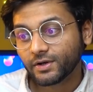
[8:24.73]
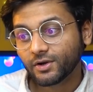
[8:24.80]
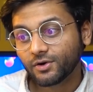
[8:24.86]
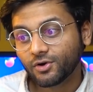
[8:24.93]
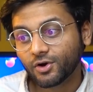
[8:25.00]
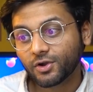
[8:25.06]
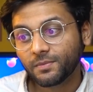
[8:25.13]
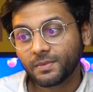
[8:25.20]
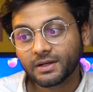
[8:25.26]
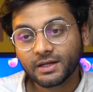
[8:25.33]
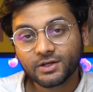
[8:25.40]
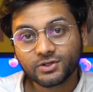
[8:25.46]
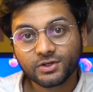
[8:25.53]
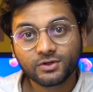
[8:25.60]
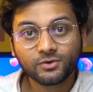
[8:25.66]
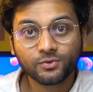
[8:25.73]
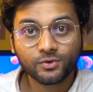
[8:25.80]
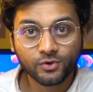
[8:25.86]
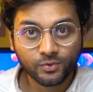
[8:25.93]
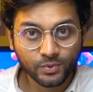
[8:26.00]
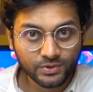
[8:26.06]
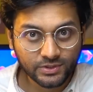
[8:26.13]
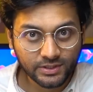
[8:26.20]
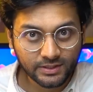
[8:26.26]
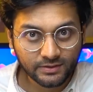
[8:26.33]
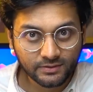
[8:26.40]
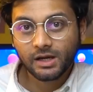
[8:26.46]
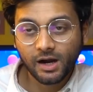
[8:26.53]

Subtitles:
your documentation to universities.